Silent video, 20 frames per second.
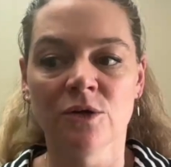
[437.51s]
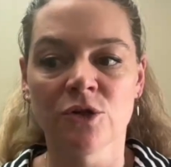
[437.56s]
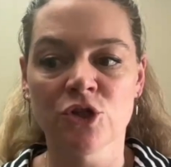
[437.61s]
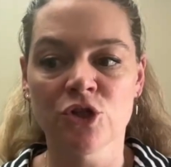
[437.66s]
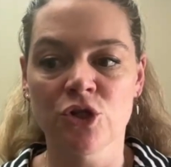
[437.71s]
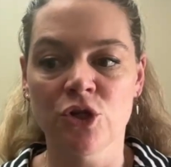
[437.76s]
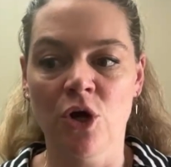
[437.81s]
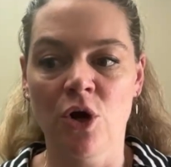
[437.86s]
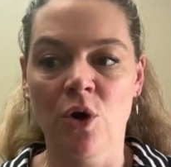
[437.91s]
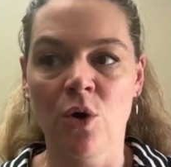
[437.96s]

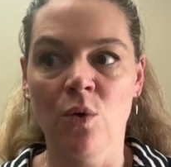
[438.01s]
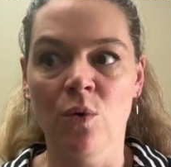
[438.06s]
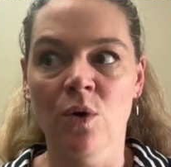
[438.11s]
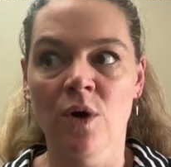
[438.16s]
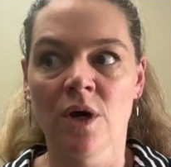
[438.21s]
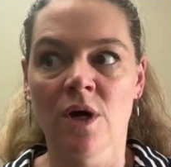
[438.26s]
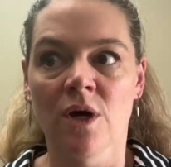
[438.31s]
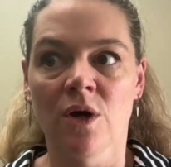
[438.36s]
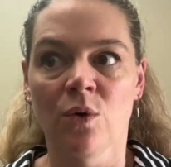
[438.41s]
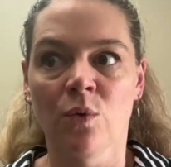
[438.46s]
So
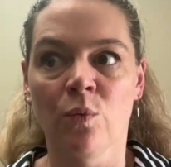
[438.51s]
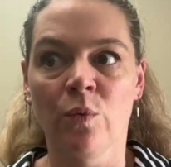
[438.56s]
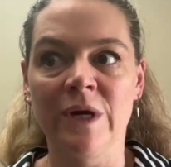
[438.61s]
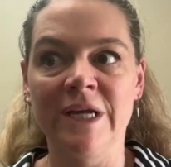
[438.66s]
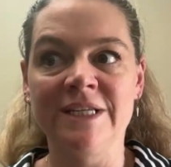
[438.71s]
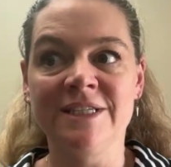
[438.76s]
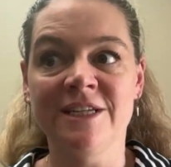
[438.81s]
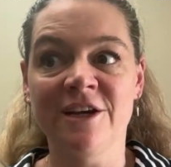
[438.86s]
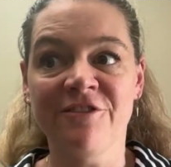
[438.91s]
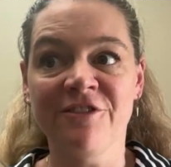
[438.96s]

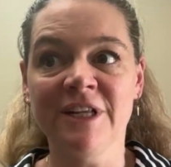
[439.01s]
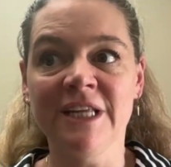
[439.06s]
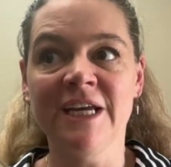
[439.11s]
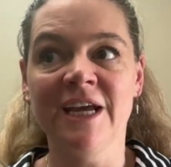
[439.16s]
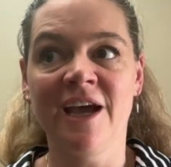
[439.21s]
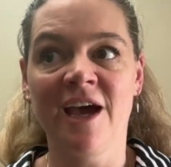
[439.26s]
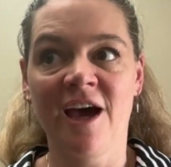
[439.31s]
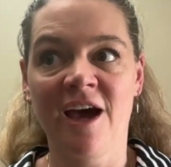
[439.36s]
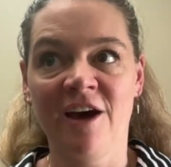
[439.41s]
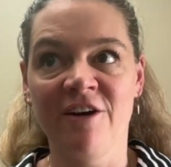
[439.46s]
we
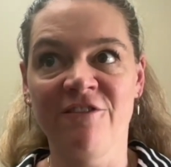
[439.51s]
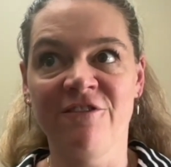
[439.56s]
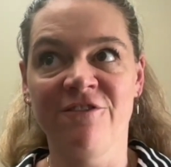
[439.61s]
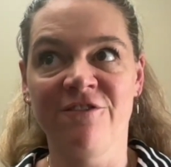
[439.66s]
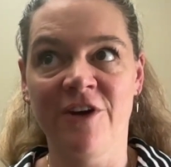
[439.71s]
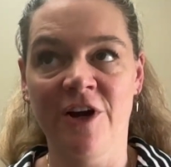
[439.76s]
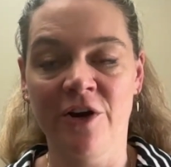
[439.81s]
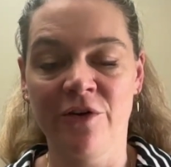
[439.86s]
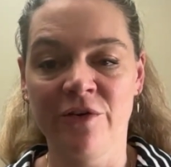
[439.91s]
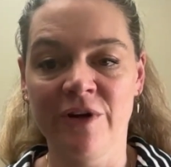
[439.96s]
definitely have
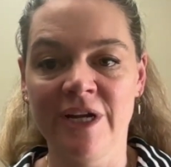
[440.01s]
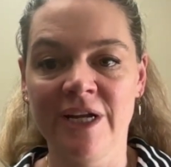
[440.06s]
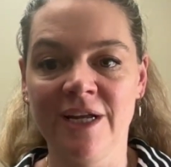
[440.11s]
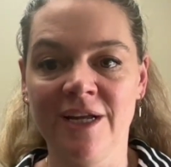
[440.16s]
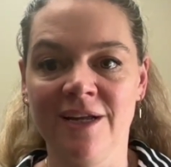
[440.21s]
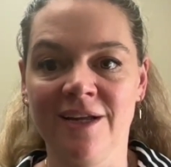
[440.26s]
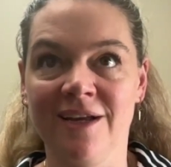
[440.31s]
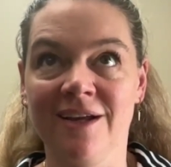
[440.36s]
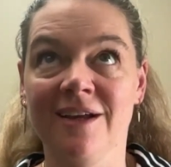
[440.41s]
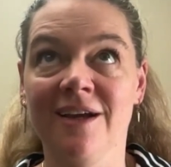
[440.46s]

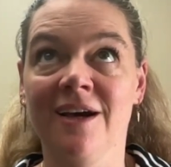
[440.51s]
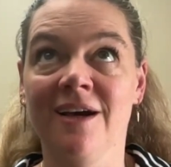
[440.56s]
very